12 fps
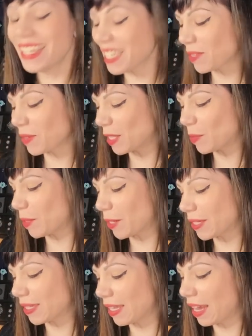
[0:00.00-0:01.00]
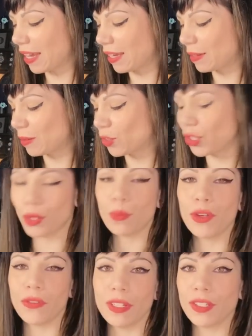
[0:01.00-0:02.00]
is what Spirit's saying. Just
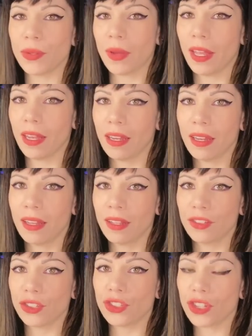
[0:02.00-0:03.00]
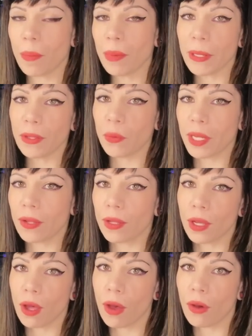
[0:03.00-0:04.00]
move into it. Just jump on the wheel
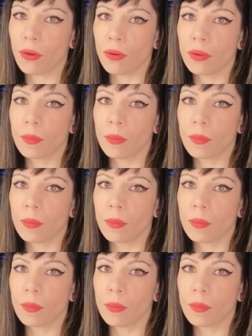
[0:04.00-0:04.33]
and go.